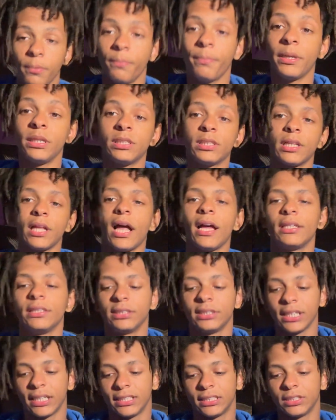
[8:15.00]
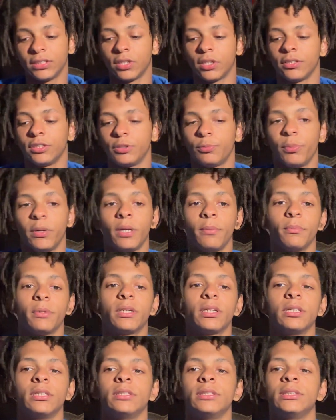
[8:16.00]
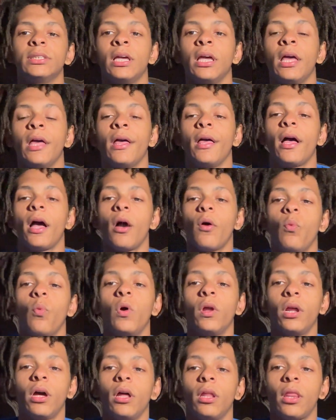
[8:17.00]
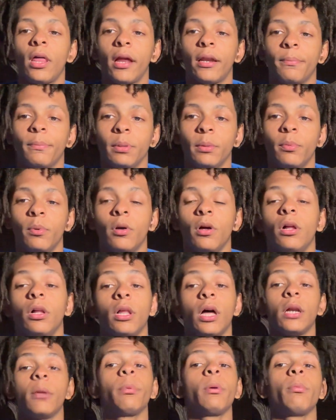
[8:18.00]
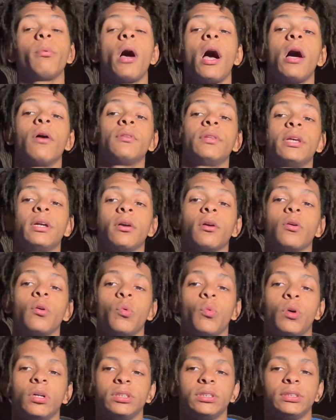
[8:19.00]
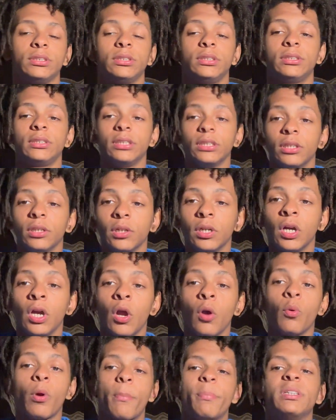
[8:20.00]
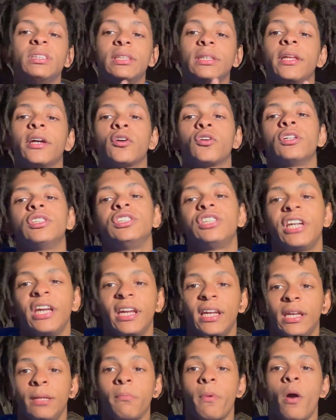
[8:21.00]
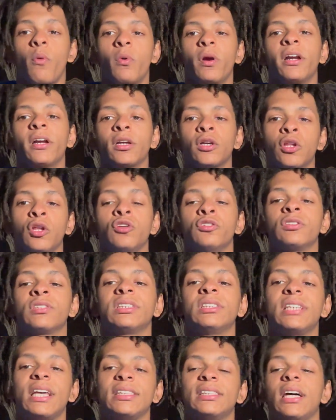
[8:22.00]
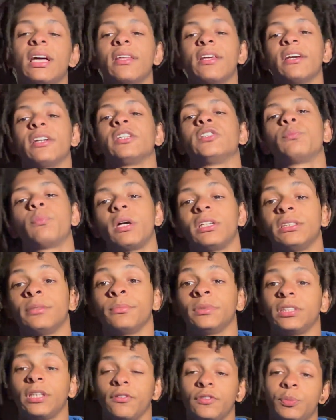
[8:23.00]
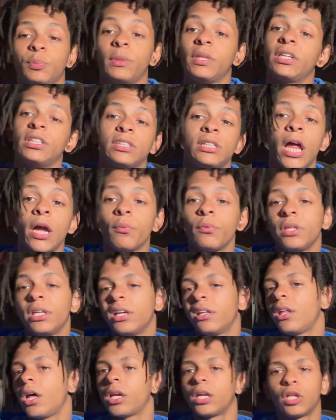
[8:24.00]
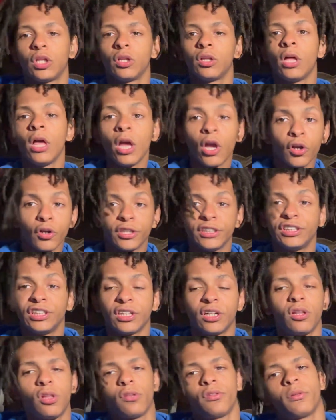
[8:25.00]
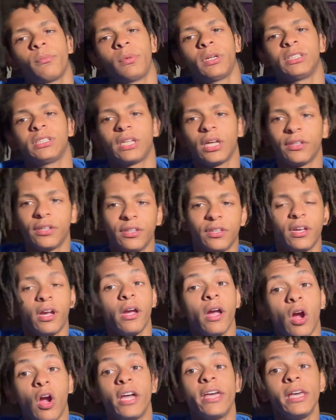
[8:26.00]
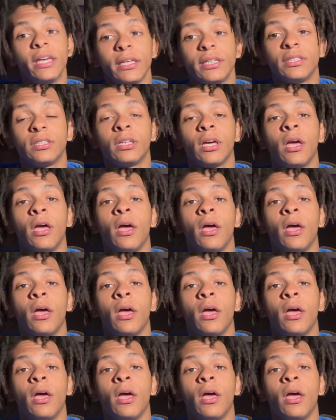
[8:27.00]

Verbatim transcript: basically, I decided to start this brand because I want a lot of people, a lot of people out there wants to represent their Christianity by wearing clothes because that's how they express themselves. But there's not really a lot of cl Christian clothing brands out there. There is,